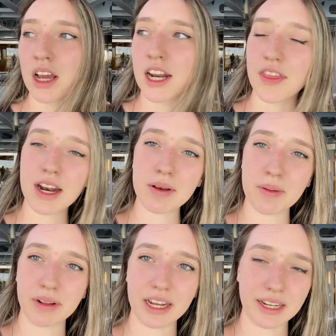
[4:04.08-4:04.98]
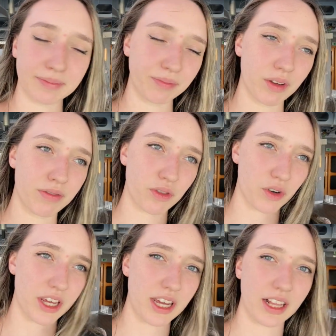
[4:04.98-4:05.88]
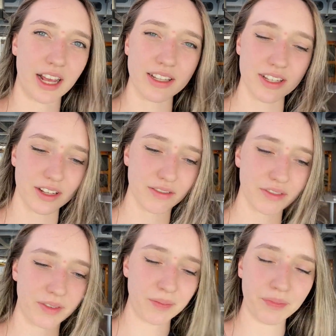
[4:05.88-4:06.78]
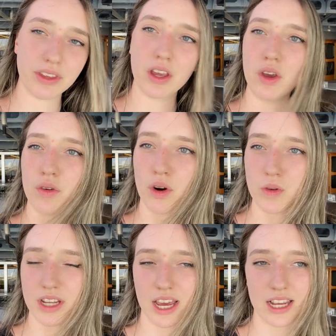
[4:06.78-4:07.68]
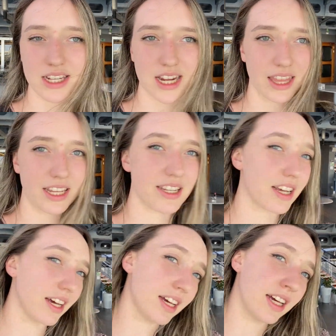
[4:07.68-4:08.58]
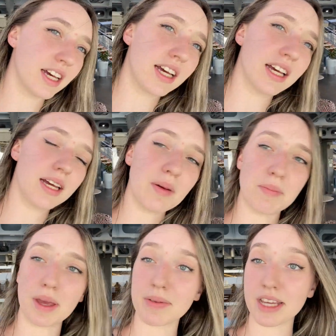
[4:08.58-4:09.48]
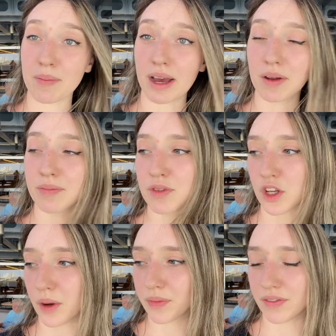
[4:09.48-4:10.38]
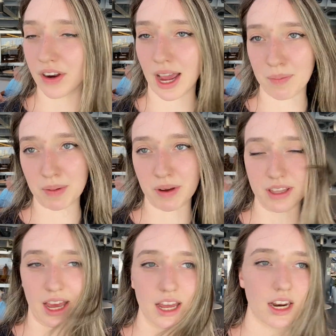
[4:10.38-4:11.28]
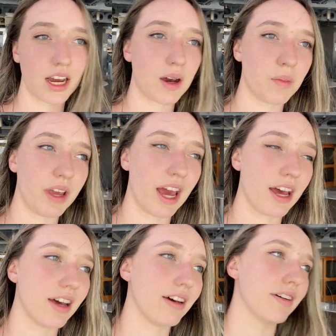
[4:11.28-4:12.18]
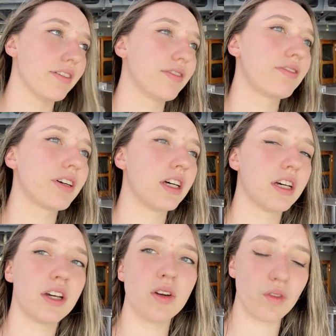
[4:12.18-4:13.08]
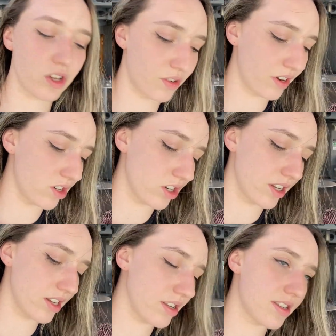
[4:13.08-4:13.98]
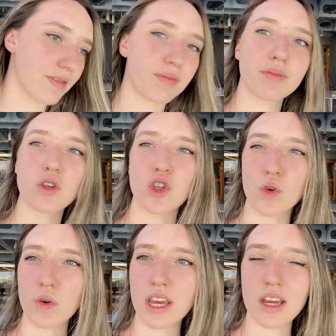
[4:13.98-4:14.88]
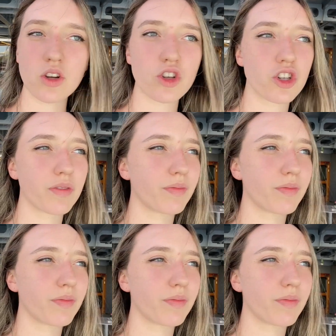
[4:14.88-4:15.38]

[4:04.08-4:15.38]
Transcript: Not that I'm complaining. Three glasses of rosé is nothing to be upset about. So I'm very happy about that. Um, we have reservations soon-ish.